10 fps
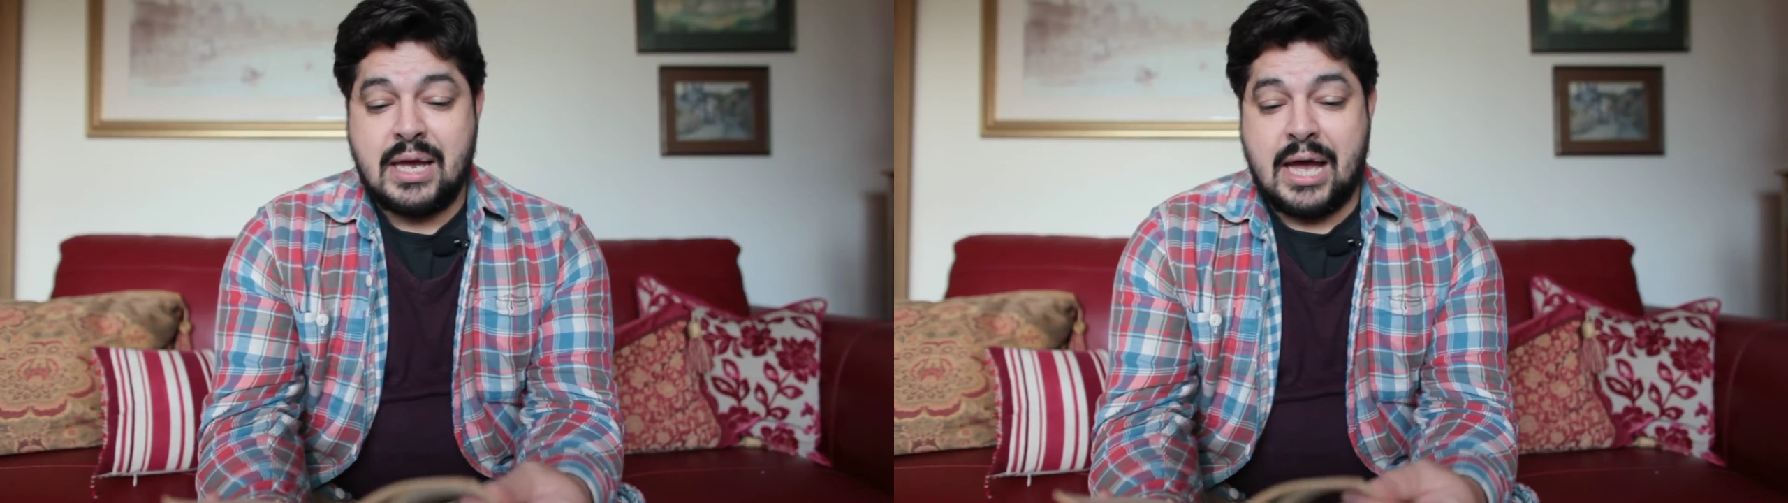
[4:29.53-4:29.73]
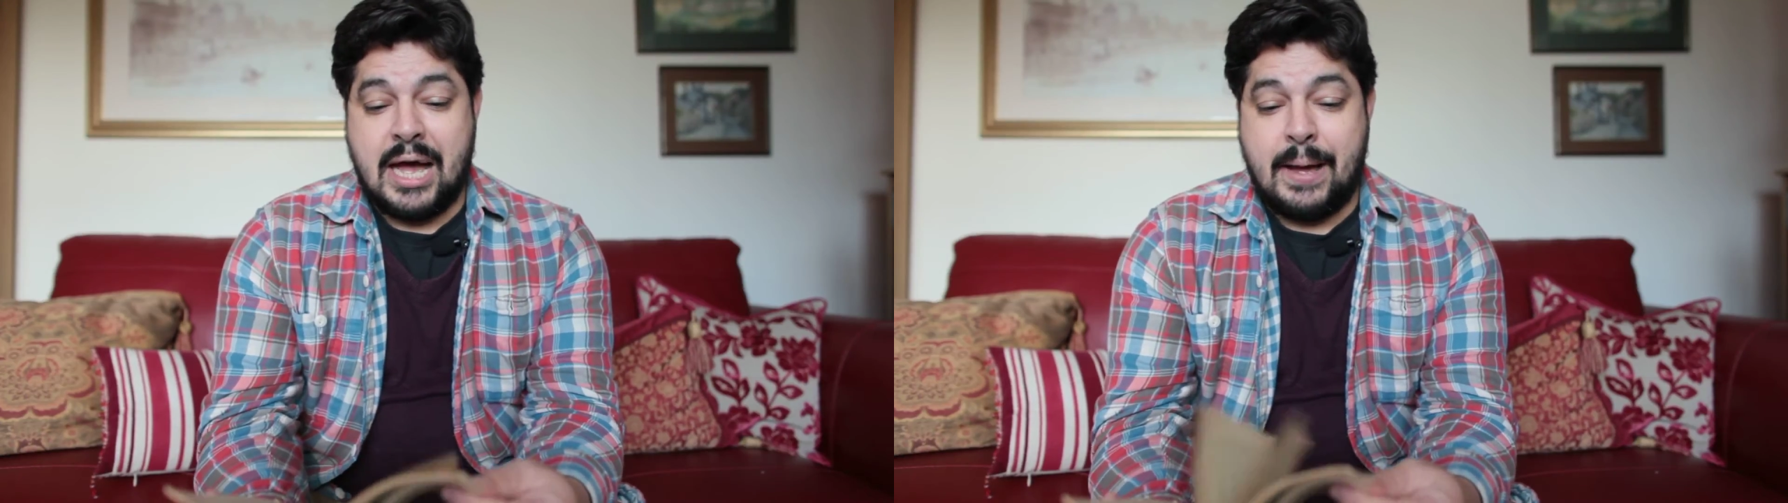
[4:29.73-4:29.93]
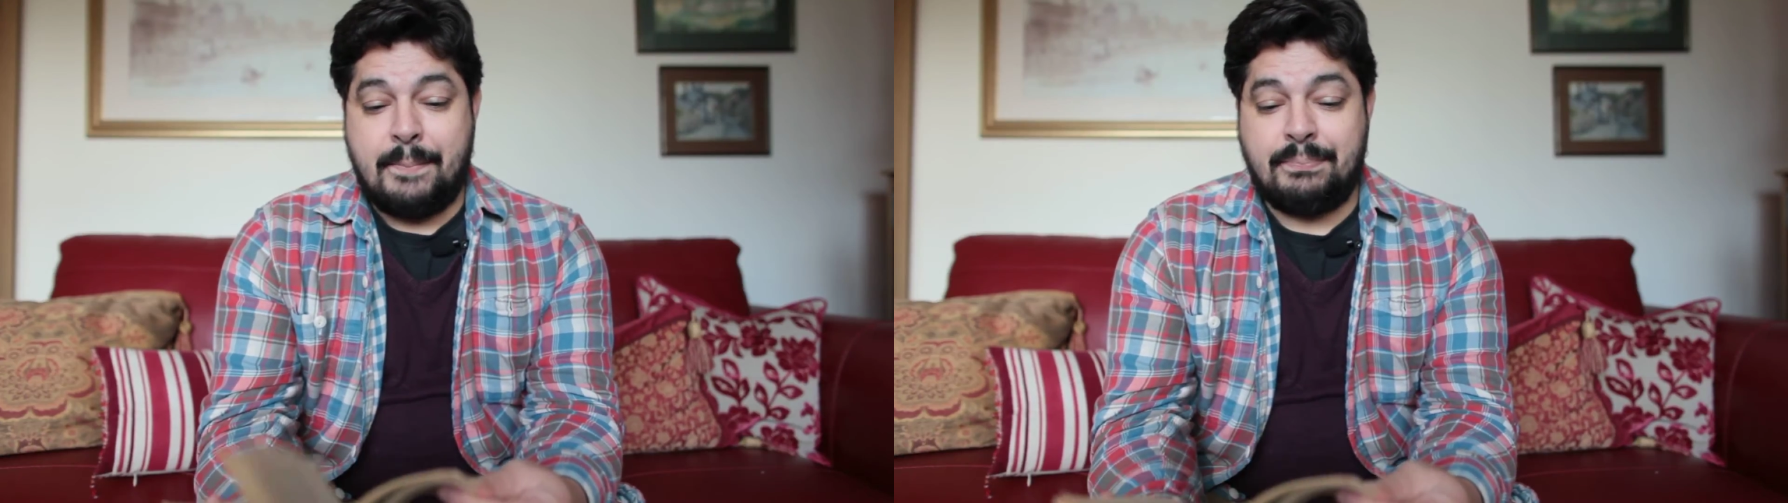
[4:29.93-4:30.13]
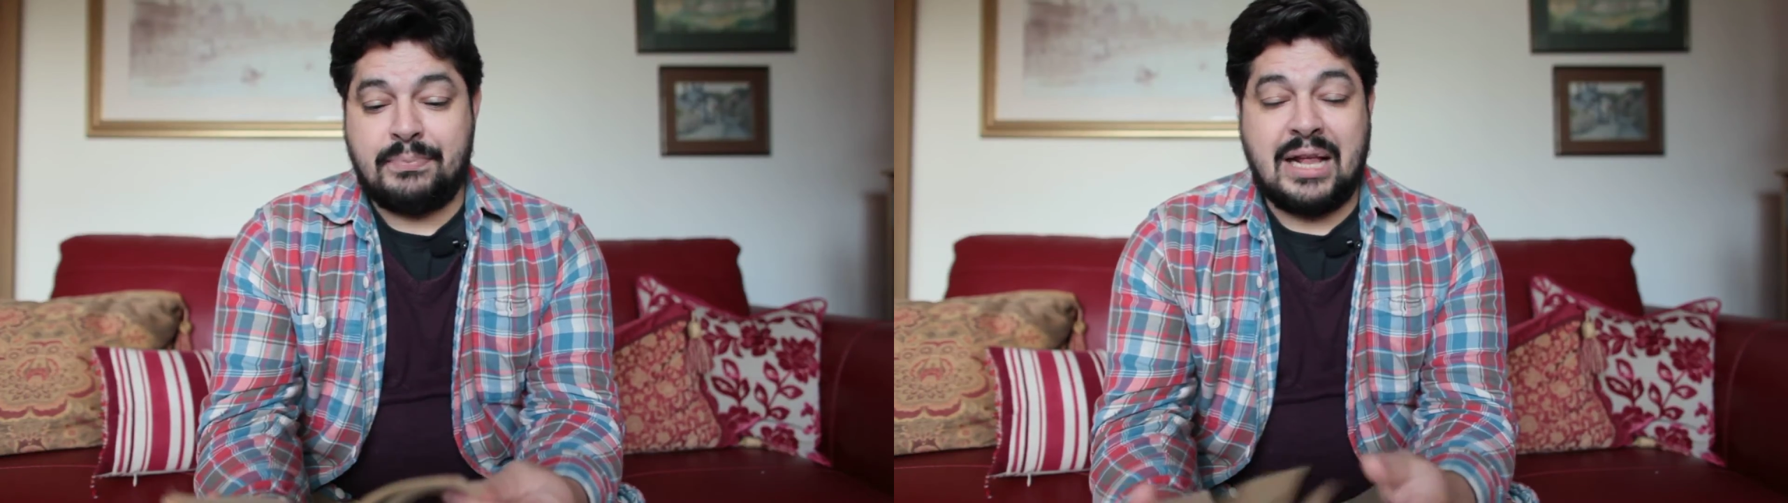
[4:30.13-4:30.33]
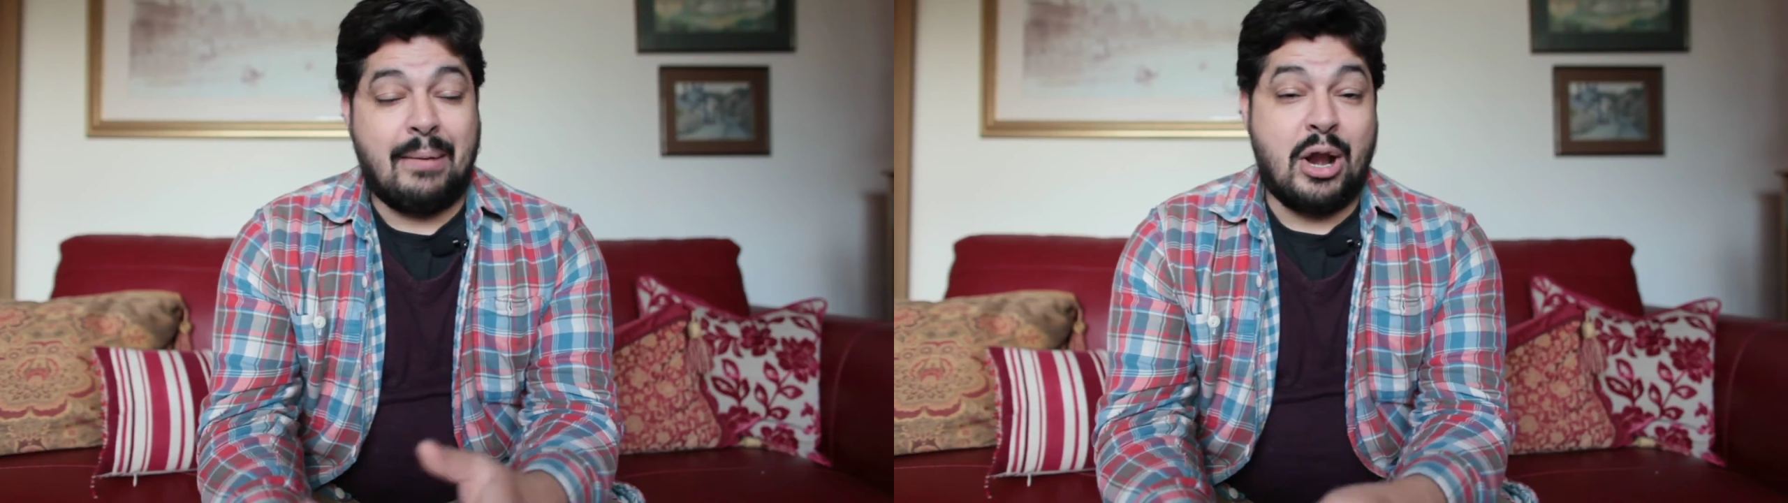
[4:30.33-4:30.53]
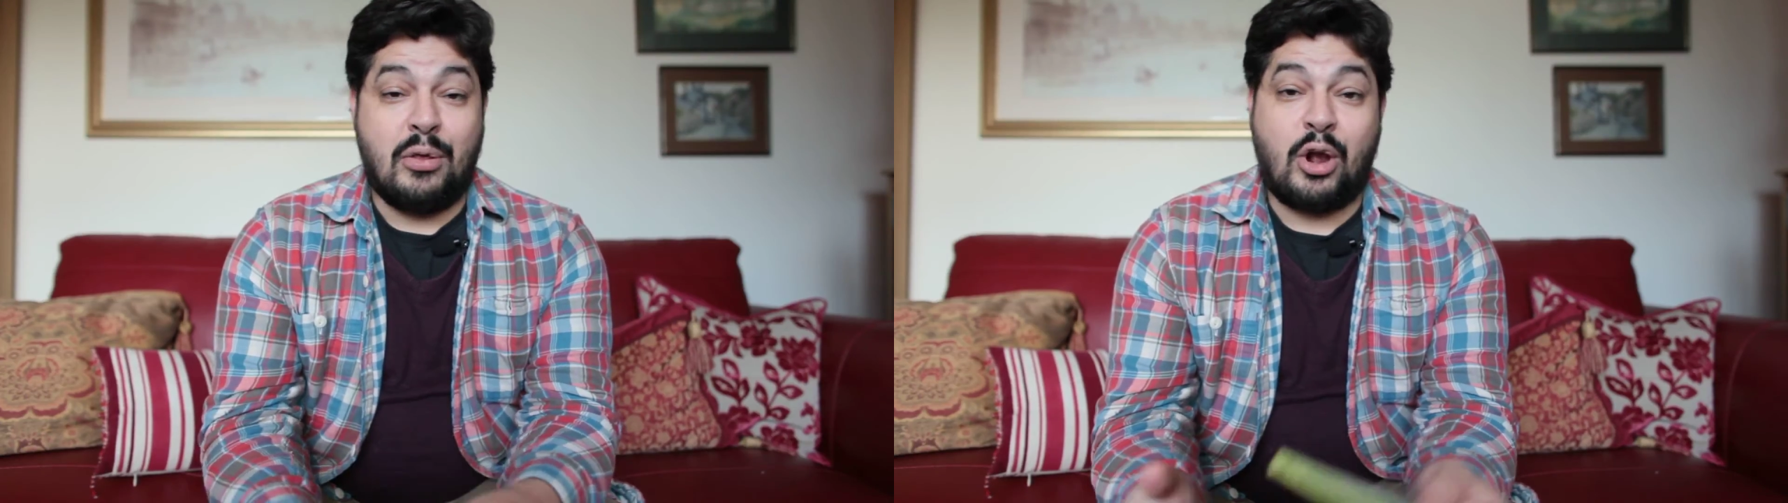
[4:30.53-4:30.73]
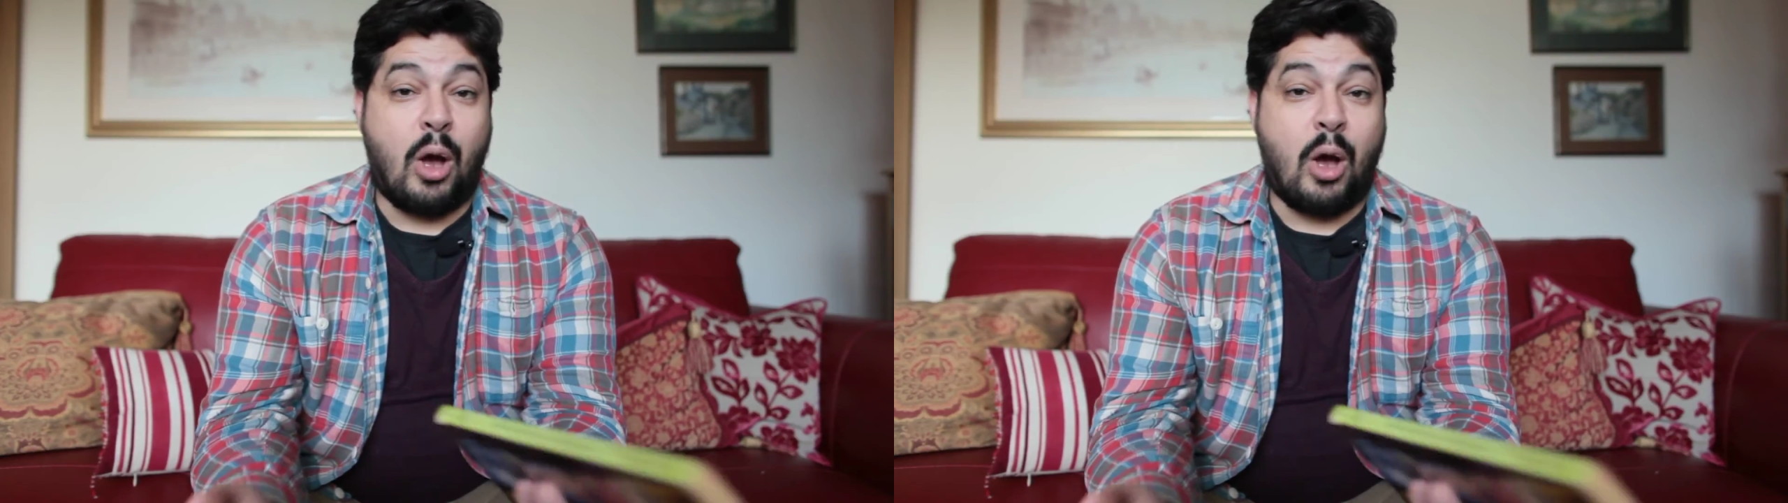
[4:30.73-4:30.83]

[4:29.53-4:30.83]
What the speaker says: Let me know in the